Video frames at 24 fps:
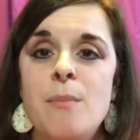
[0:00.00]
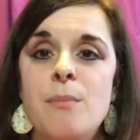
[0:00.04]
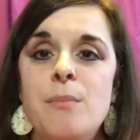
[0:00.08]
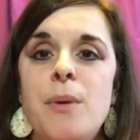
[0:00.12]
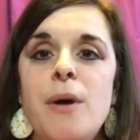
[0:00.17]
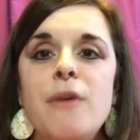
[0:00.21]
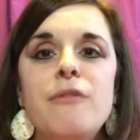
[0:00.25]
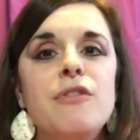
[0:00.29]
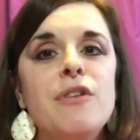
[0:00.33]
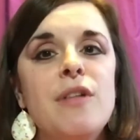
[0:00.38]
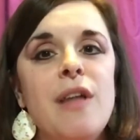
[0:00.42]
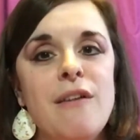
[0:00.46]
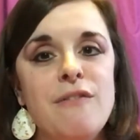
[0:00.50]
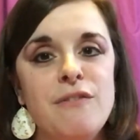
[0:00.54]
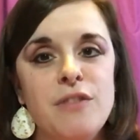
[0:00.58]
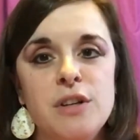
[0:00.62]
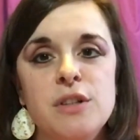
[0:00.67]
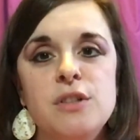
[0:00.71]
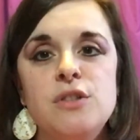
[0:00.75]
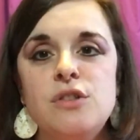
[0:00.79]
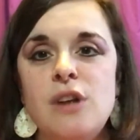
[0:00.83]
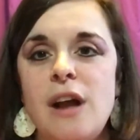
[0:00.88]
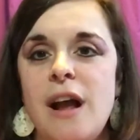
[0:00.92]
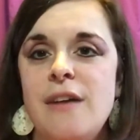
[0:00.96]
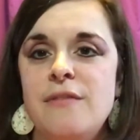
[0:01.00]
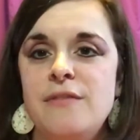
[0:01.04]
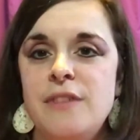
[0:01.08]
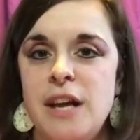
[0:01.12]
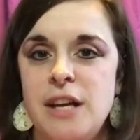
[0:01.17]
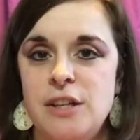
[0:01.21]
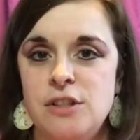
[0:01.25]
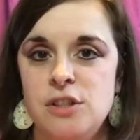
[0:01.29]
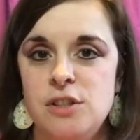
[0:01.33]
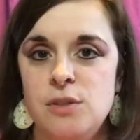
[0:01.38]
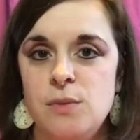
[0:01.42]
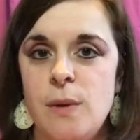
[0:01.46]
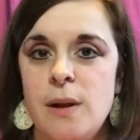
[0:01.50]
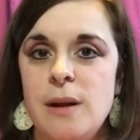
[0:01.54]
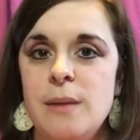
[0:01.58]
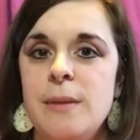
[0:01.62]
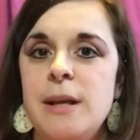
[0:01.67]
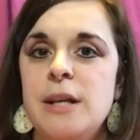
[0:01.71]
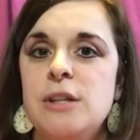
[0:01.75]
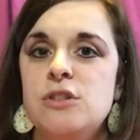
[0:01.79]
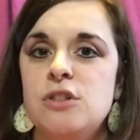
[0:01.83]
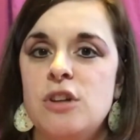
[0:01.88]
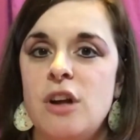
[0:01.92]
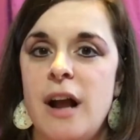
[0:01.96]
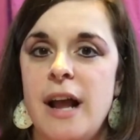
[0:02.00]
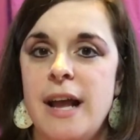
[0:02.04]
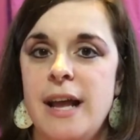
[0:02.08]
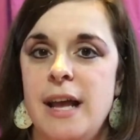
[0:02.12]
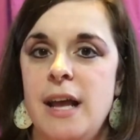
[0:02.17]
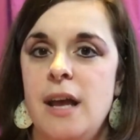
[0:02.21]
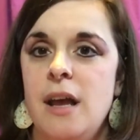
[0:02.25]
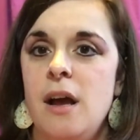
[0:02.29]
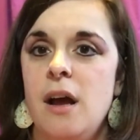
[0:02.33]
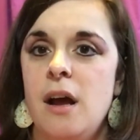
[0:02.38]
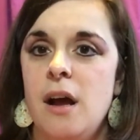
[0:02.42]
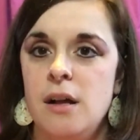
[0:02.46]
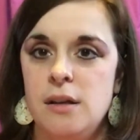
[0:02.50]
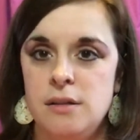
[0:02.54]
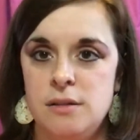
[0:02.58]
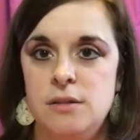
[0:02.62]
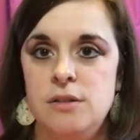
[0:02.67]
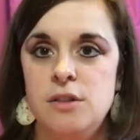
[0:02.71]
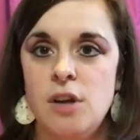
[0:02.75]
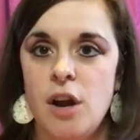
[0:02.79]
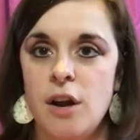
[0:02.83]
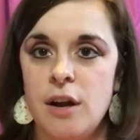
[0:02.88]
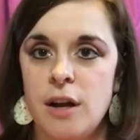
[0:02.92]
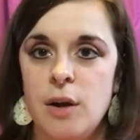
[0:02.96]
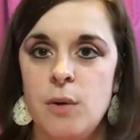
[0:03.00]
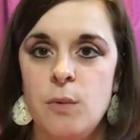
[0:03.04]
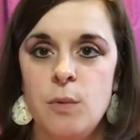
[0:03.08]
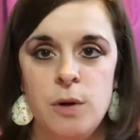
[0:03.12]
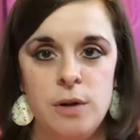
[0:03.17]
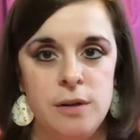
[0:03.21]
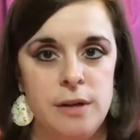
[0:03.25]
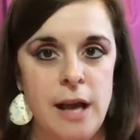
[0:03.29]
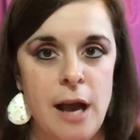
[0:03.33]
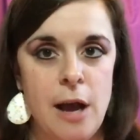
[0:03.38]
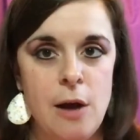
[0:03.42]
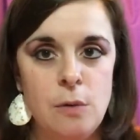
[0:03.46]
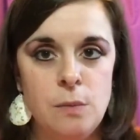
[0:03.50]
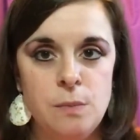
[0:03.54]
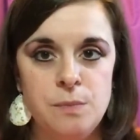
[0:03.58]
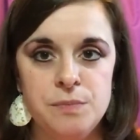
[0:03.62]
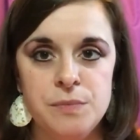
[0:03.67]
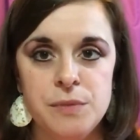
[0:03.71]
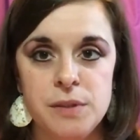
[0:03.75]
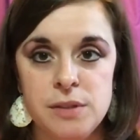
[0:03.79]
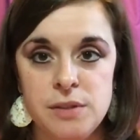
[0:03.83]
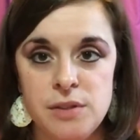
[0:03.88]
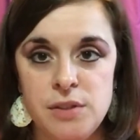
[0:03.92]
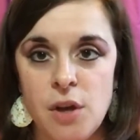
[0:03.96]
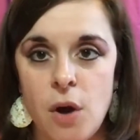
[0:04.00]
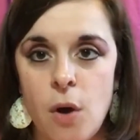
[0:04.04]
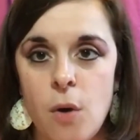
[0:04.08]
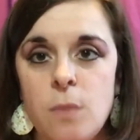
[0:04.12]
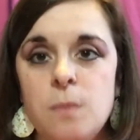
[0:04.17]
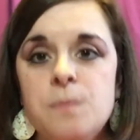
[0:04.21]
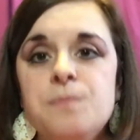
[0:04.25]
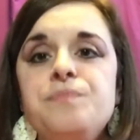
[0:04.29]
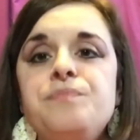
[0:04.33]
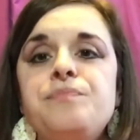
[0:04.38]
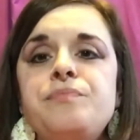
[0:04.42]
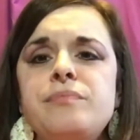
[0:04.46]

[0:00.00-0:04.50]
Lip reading: But for that first draft, I just want to make sure I hit a target word count. So